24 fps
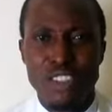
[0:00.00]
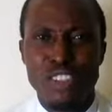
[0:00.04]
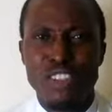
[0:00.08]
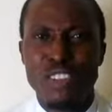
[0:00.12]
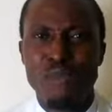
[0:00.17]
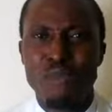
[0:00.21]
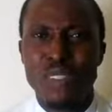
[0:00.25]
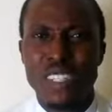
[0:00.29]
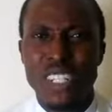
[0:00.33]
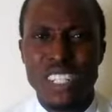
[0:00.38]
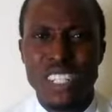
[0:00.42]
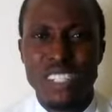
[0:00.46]

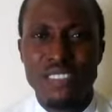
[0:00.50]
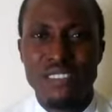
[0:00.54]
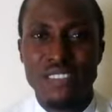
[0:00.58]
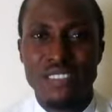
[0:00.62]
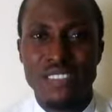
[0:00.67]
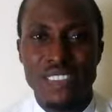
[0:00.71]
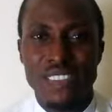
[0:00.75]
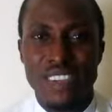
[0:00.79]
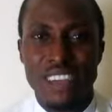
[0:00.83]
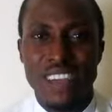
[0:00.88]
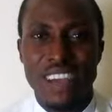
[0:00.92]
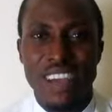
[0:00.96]
Just believe
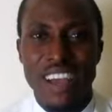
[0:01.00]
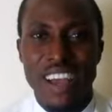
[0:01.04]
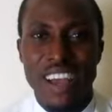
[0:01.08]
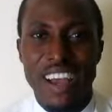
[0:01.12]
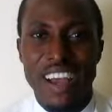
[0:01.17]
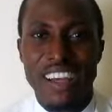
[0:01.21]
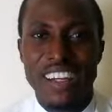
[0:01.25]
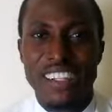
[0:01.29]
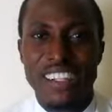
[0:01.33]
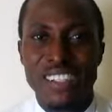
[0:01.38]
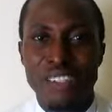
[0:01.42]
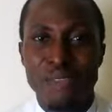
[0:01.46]

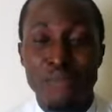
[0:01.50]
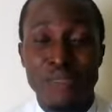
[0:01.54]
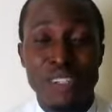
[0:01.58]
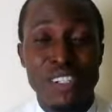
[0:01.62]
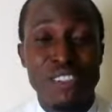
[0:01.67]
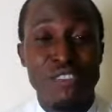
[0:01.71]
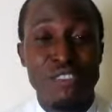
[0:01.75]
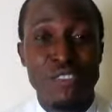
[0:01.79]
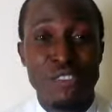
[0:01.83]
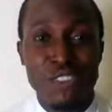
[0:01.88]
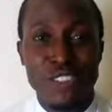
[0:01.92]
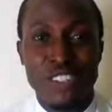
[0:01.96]
and
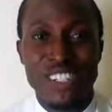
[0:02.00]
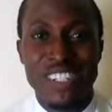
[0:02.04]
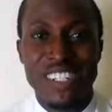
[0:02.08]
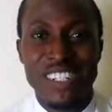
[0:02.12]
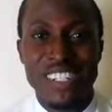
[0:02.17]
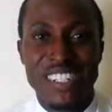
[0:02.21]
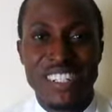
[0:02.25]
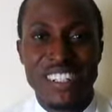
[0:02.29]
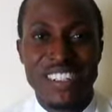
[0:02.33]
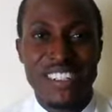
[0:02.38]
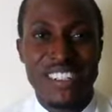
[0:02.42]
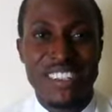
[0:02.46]
believe
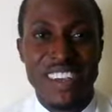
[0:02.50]
strongly.